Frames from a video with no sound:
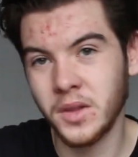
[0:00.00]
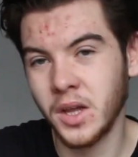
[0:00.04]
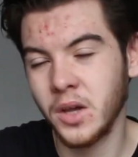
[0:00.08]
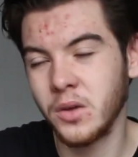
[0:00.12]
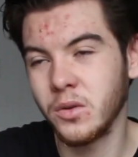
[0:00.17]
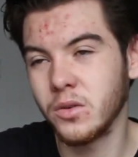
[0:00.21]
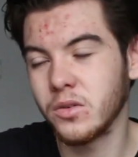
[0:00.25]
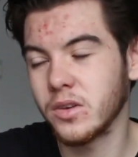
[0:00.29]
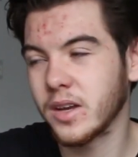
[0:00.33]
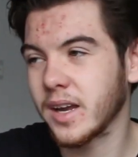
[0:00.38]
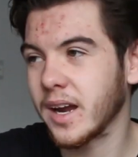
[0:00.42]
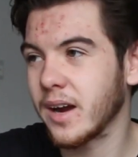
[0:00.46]

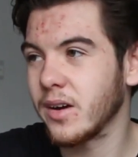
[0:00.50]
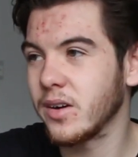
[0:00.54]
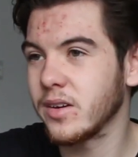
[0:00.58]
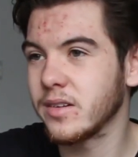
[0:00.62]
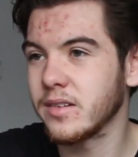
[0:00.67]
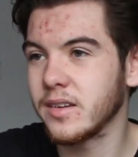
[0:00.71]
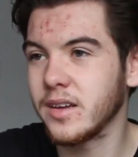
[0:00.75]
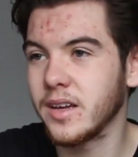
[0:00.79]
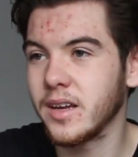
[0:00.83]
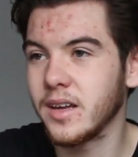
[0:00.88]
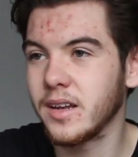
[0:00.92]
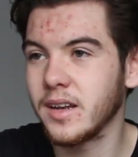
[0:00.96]
who's a
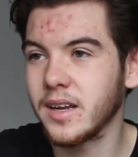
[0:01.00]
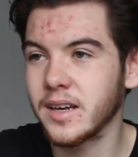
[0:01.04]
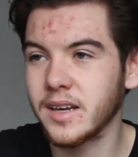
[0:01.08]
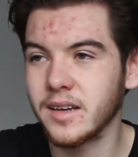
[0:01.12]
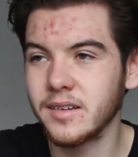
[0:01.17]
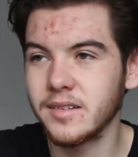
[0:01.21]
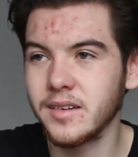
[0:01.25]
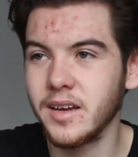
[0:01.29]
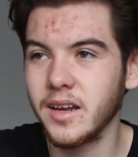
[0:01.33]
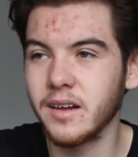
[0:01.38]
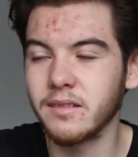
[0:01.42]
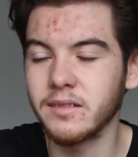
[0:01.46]
character, like I
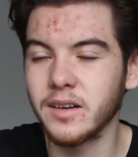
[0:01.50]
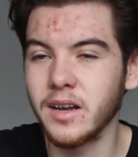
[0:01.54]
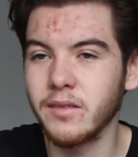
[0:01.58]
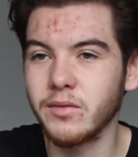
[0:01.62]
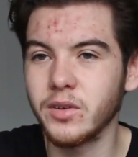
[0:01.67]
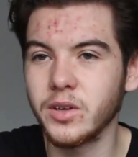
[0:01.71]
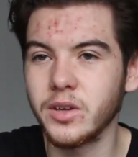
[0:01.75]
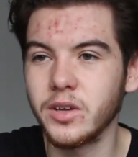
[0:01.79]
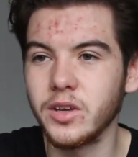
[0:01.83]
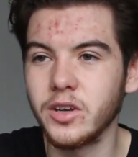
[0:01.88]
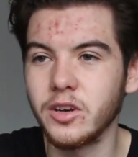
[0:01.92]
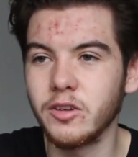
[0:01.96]
said, I've
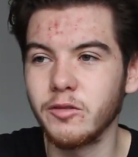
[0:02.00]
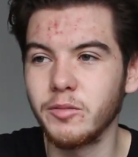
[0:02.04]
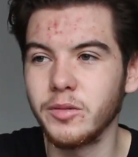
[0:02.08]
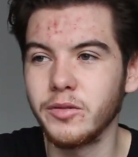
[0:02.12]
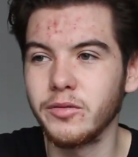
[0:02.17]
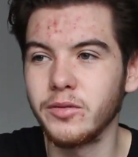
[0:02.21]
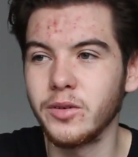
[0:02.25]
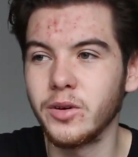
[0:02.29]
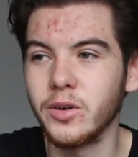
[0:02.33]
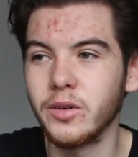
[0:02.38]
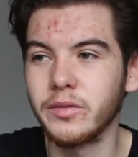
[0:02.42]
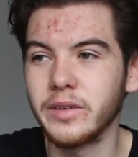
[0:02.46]
never heard of
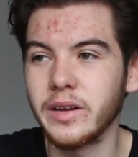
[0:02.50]
before,